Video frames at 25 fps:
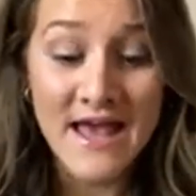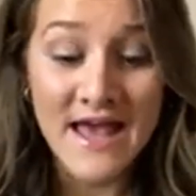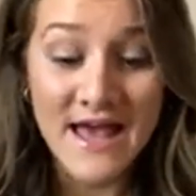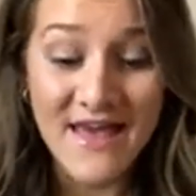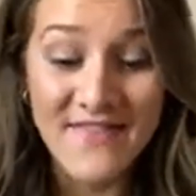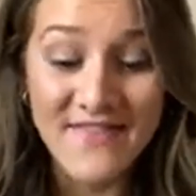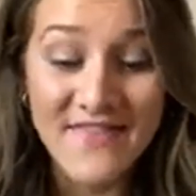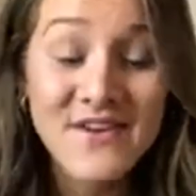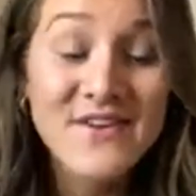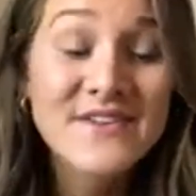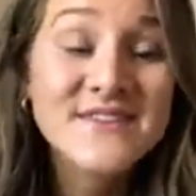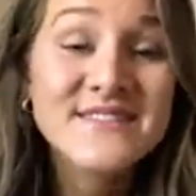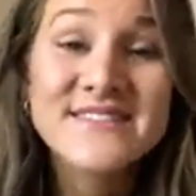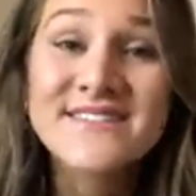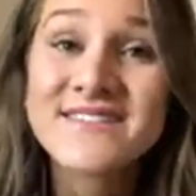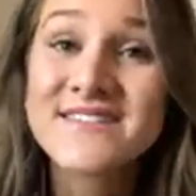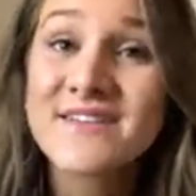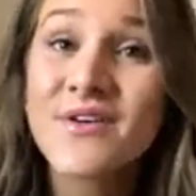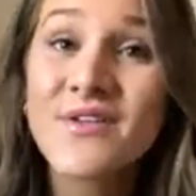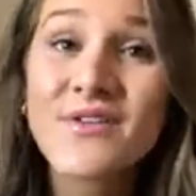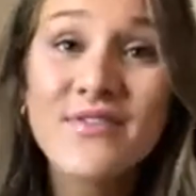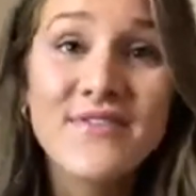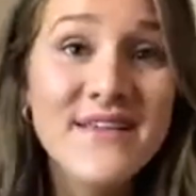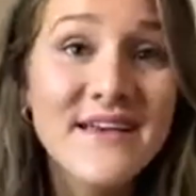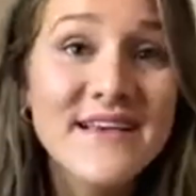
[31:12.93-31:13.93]
And there are
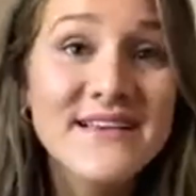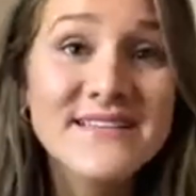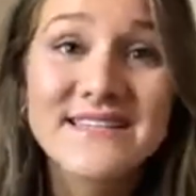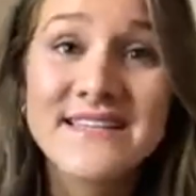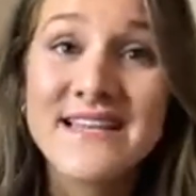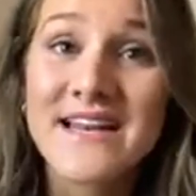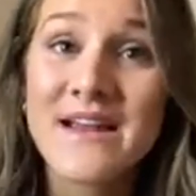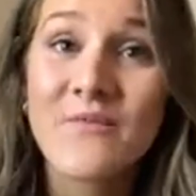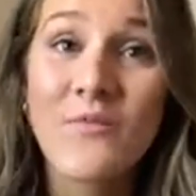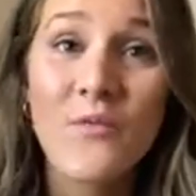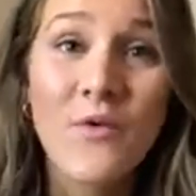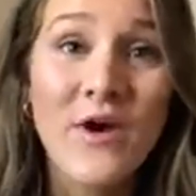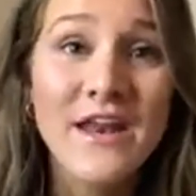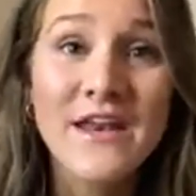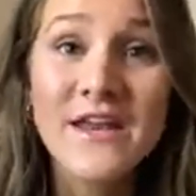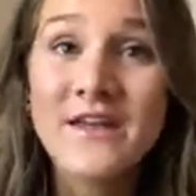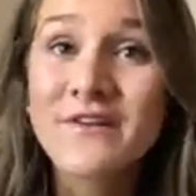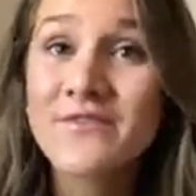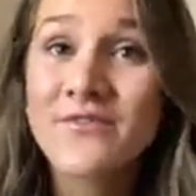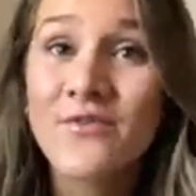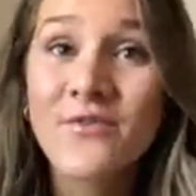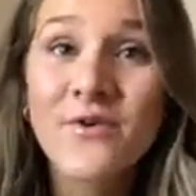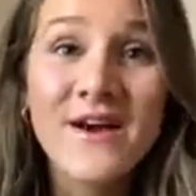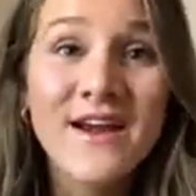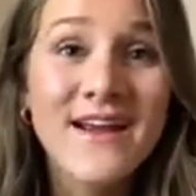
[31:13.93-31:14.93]
still things that I'm waiting
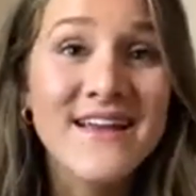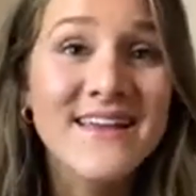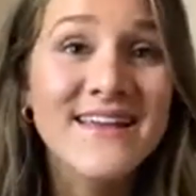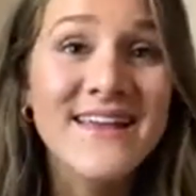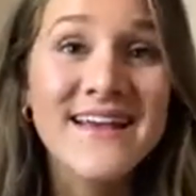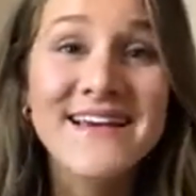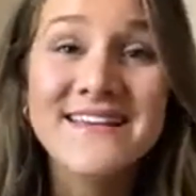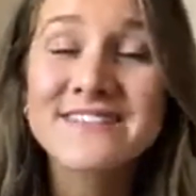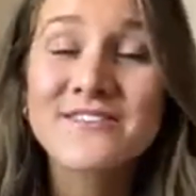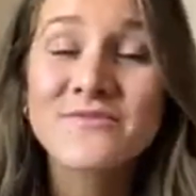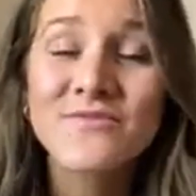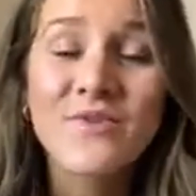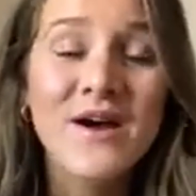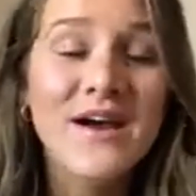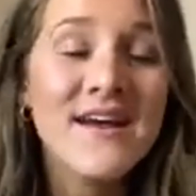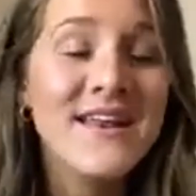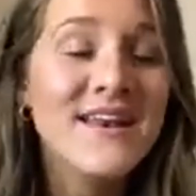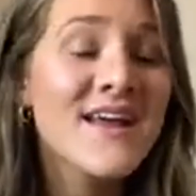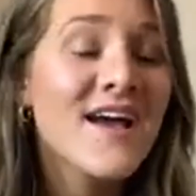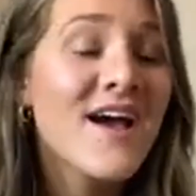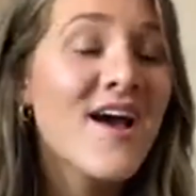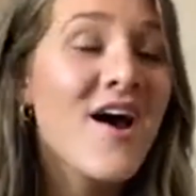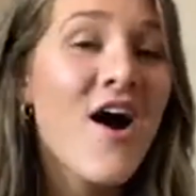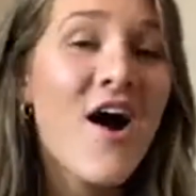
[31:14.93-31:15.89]
for. And guess what?